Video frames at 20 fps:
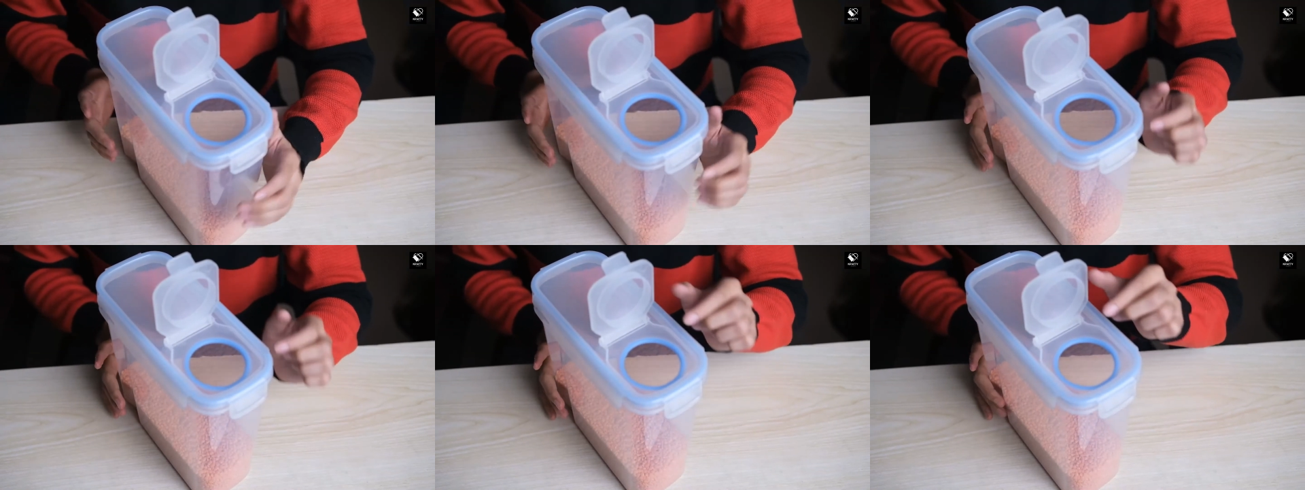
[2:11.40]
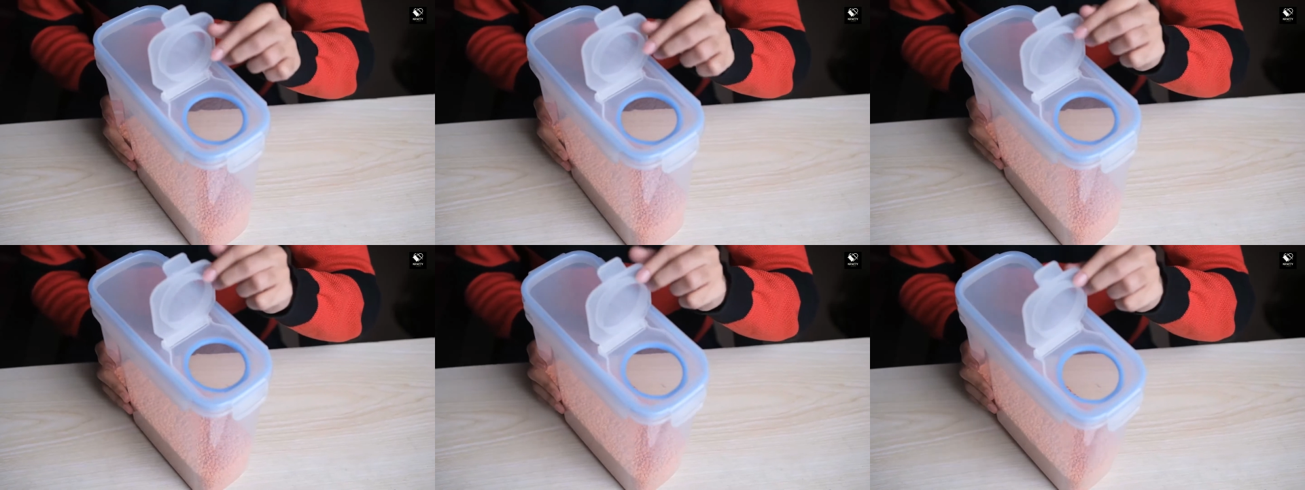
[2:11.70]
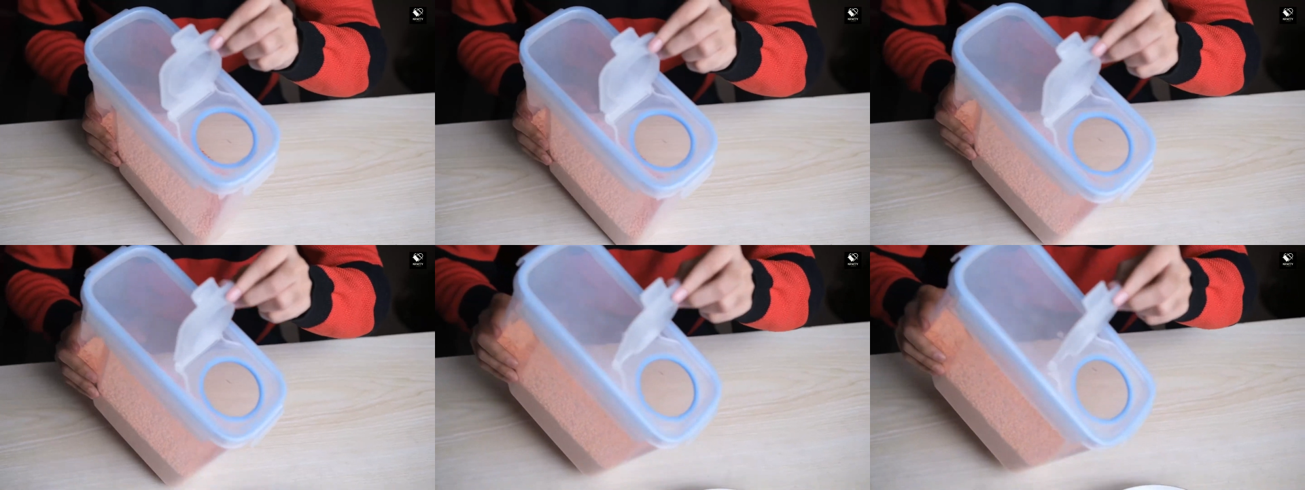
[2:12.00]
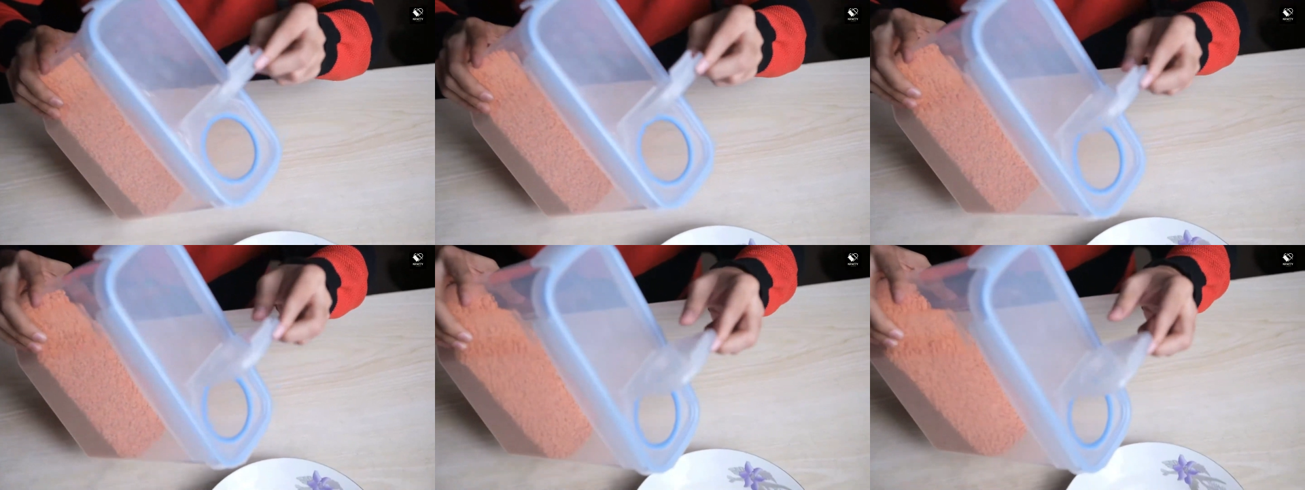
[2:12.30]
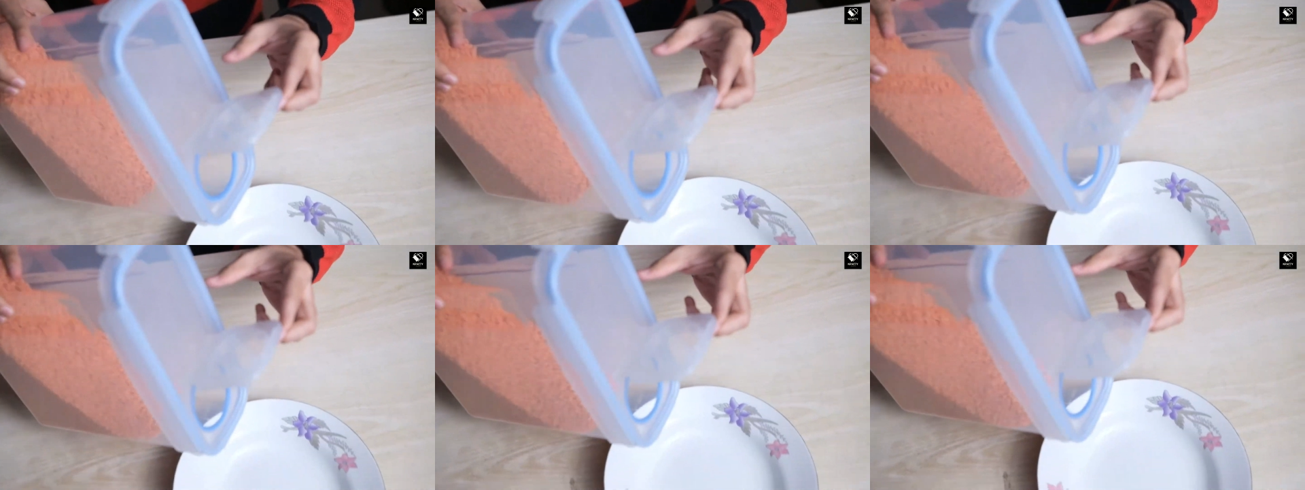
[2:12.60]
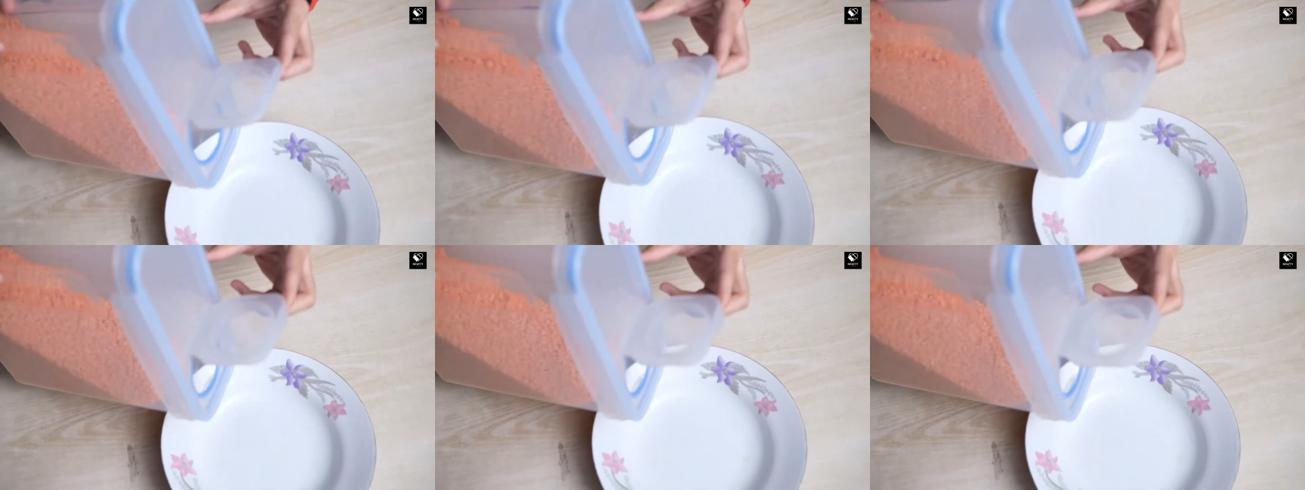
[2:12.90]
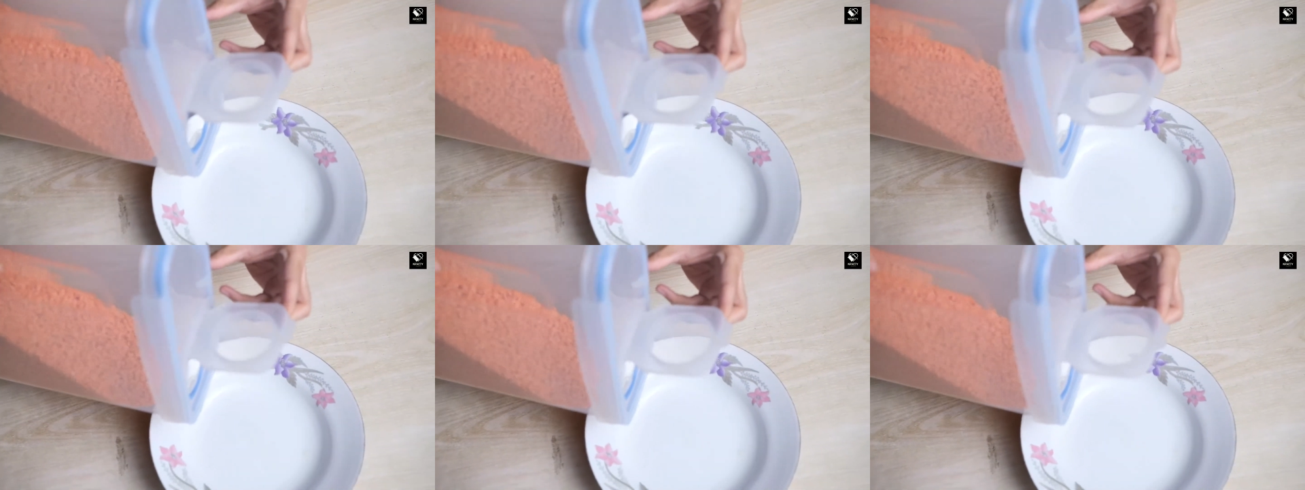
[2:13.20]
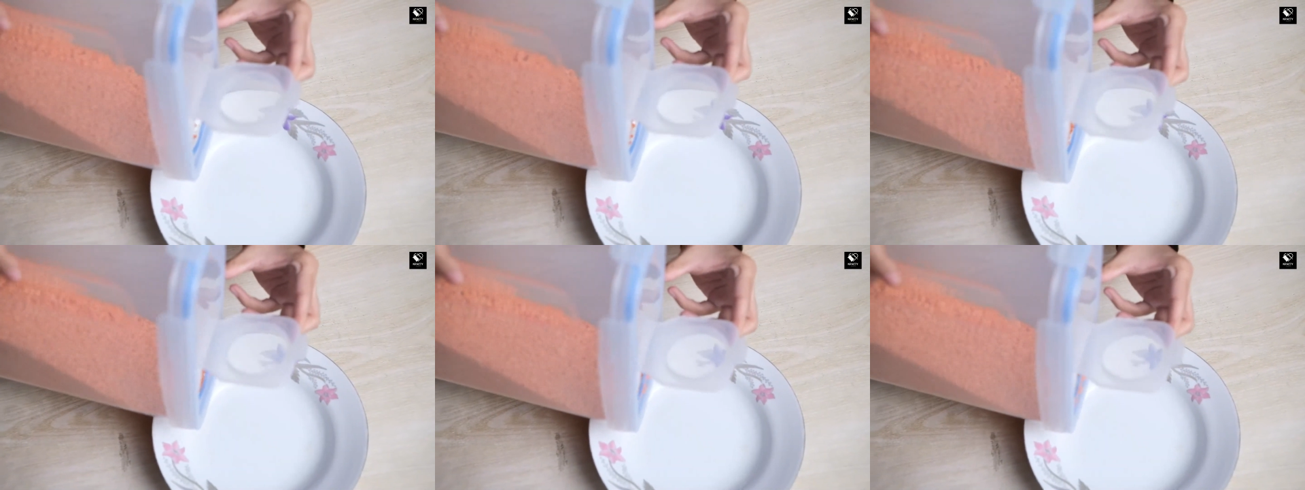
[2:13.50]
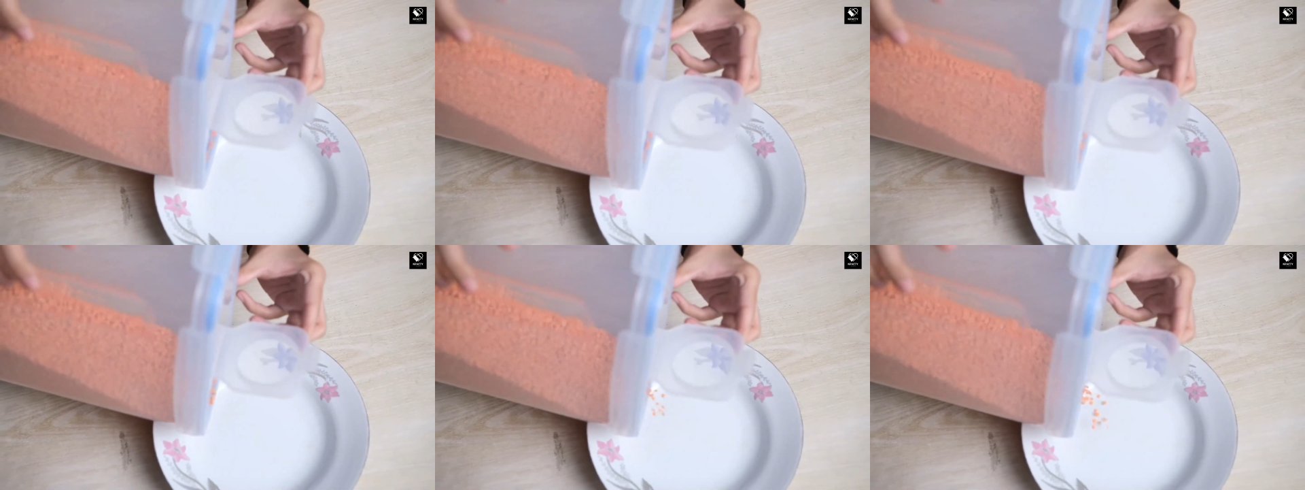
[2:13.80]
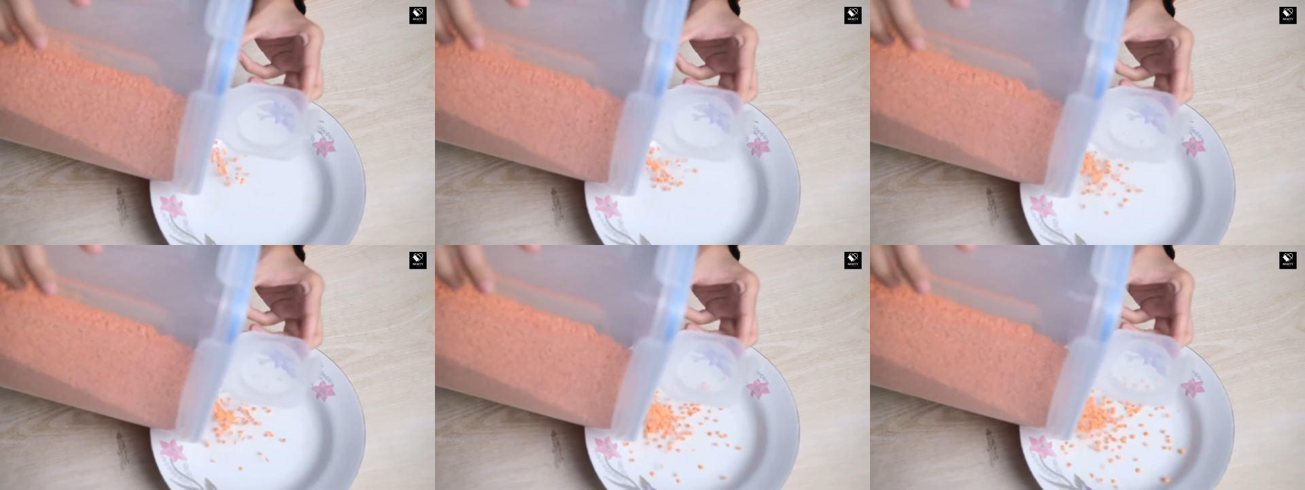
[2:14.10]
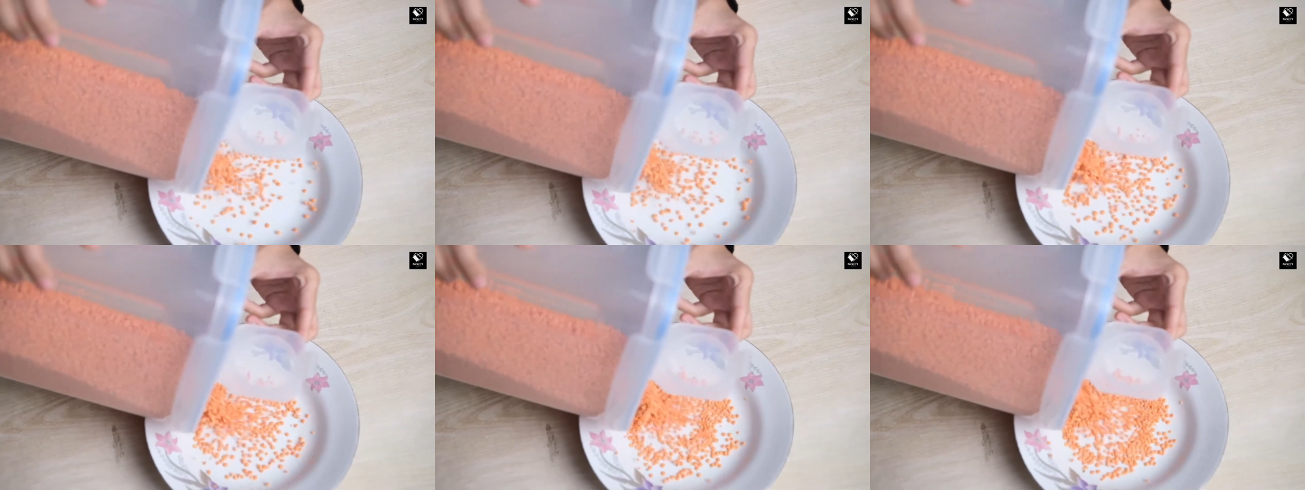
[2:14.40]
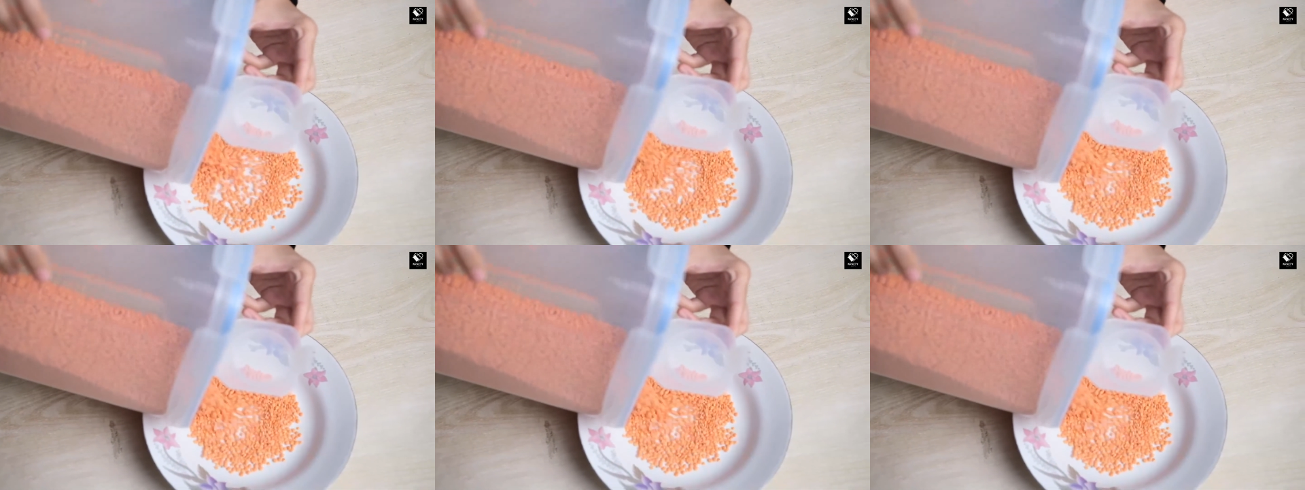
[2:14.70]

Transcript: Nobody's mouth can be seen.